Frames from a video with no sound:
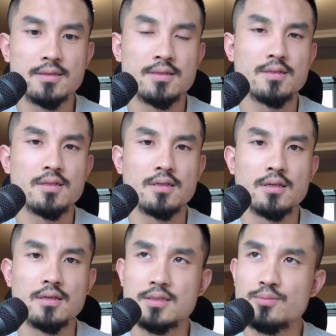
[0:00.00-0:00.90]

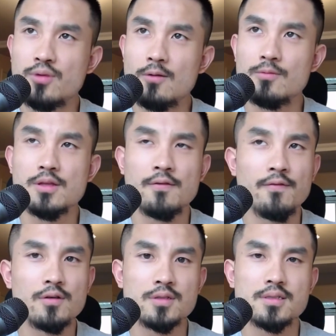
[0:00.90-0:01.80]
It's probably the
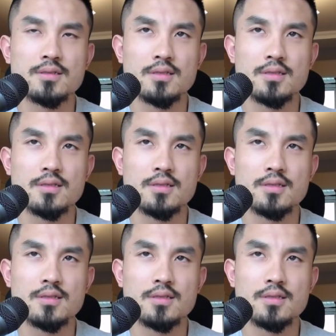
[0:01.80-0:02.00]
first,